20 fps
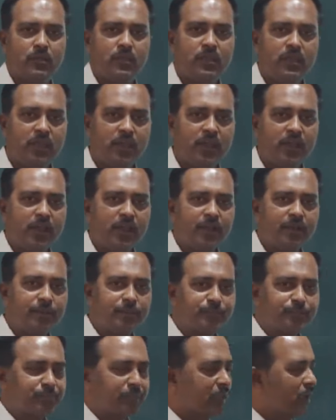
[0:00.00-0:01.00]

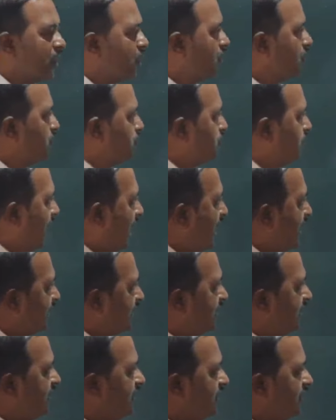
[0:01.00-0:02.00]
Here,
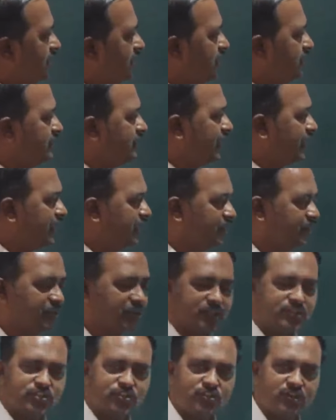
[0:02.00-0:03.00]
banking is an
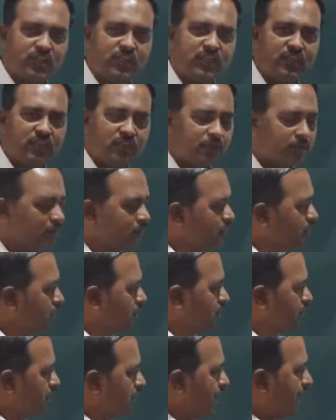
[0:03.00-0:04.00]

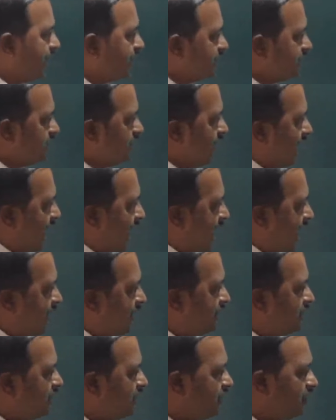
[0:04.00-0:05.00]
industry that
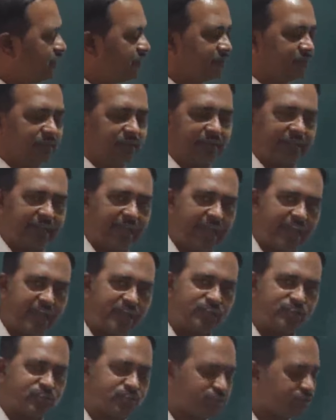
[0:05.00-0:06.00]
handles the
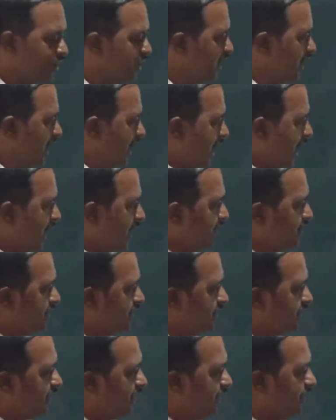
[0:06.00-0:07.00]
cash and
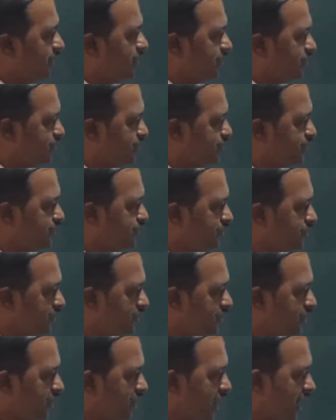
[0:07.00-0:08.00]
credit
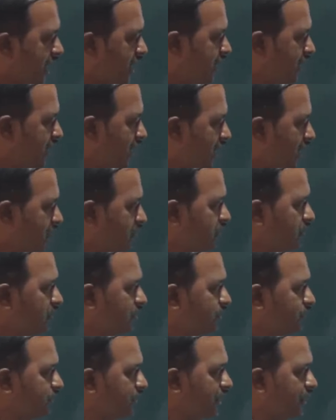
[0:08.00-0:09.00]
and
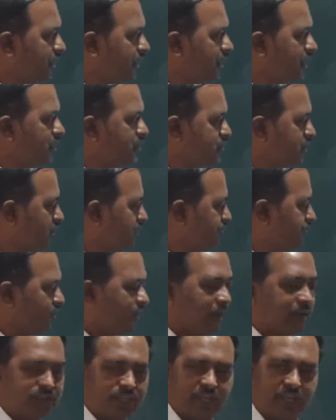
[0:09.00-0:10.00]
other financial
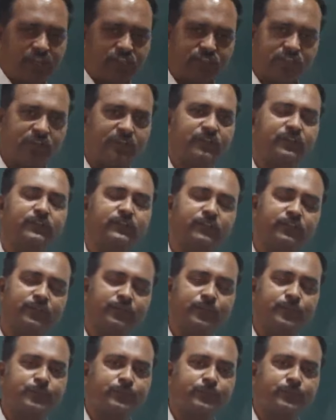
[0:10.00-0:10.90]
transactions.